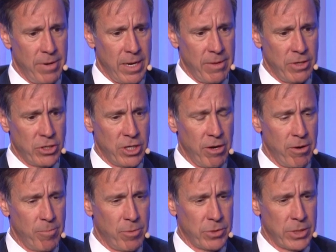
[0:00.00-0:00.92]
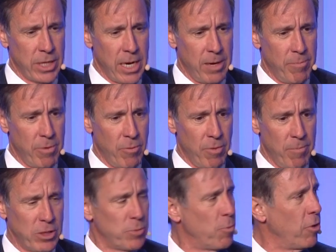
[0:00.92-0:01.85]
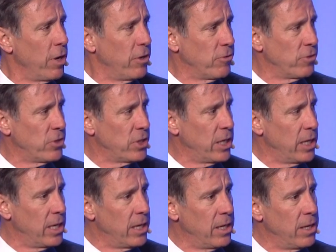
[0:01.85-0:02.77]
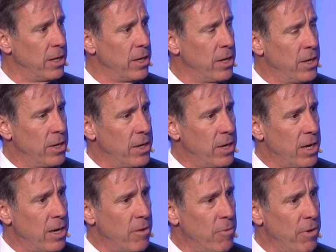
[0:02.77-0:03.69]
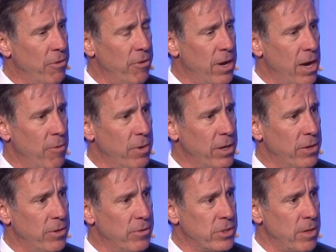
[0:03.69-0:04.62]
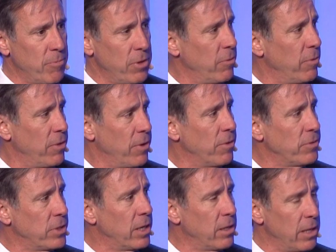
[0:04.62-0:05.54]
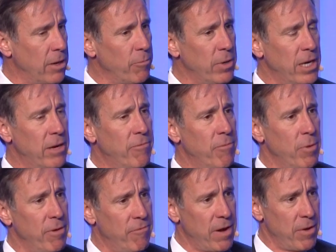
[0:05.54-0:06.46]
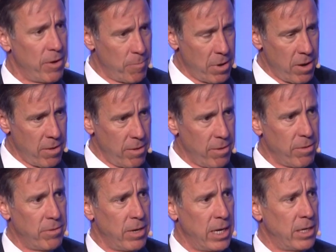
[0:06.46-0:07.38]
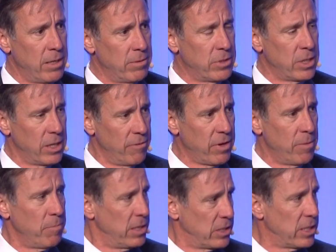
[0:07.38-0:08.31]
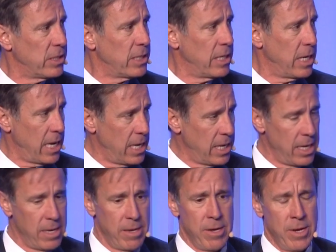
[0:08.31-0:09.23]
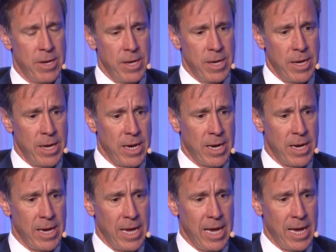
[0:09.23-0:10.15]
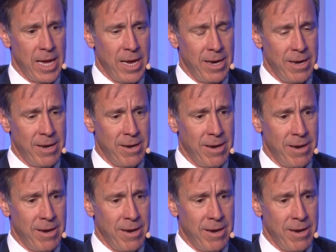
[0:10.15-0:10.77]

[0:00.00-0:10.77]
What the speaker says: the charitable side, but we're much more interested in whether or not we could do something with a hotel. And we did. We found a partner who had a significant business in Haiti, and